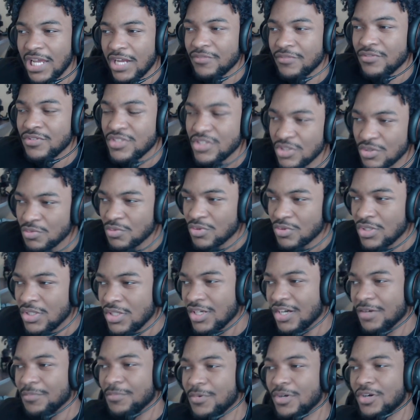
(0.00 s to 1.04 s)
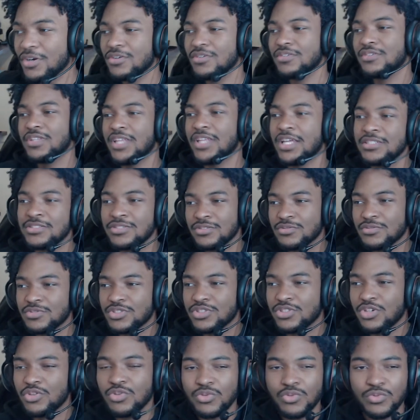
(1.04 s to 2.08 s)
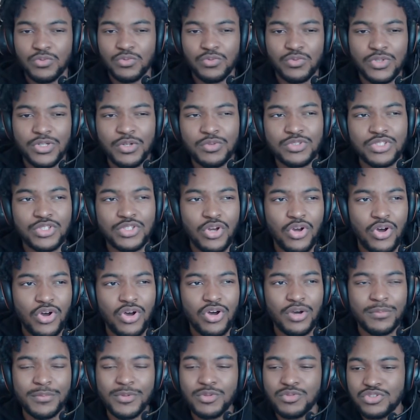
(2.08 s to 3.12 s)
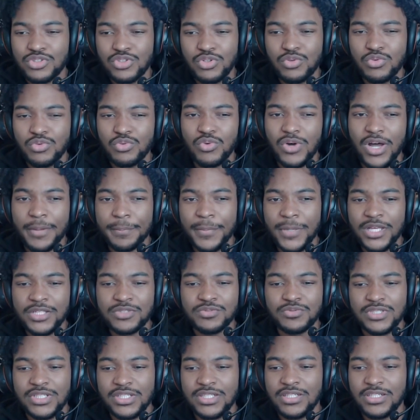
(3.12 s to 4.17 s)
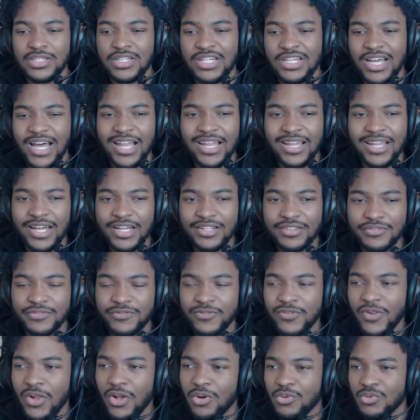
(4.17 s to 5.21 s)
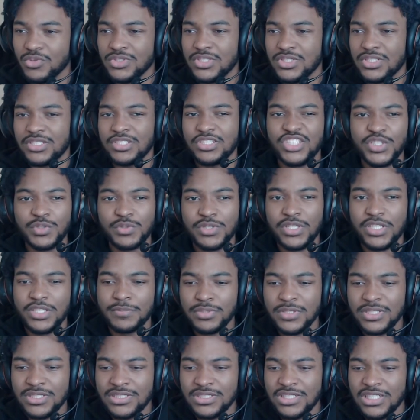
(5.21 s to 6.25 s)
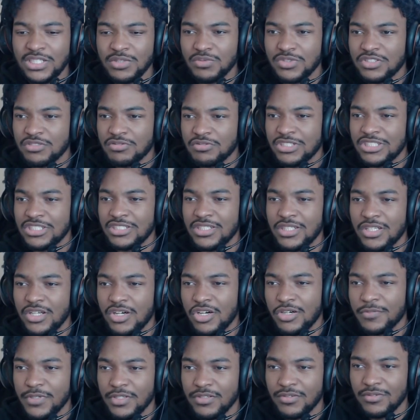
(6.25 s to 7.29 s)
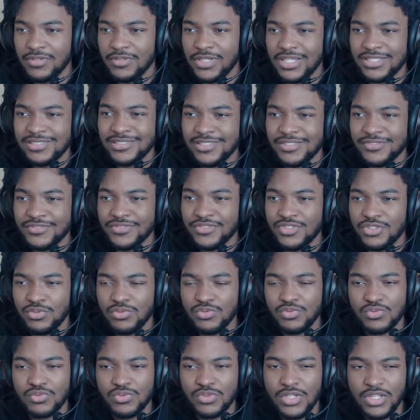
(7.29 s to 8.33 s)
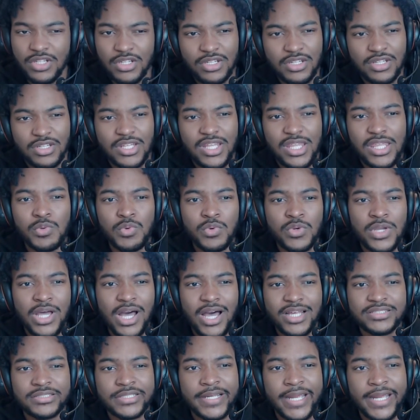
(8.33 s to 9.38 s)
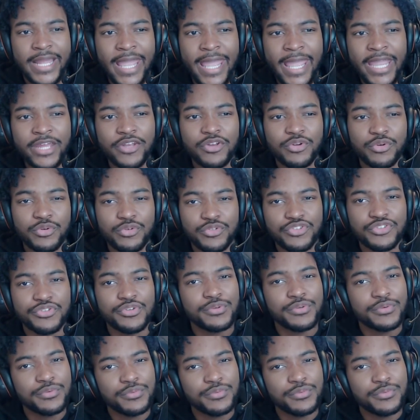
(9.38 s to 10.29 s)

Every single one of y'all, bro. That song was cool. It was calm. It was cool. I messed with it. I like the flows. She, and plus, Nicki was switching it up and all that stuff, too. You guys are haters.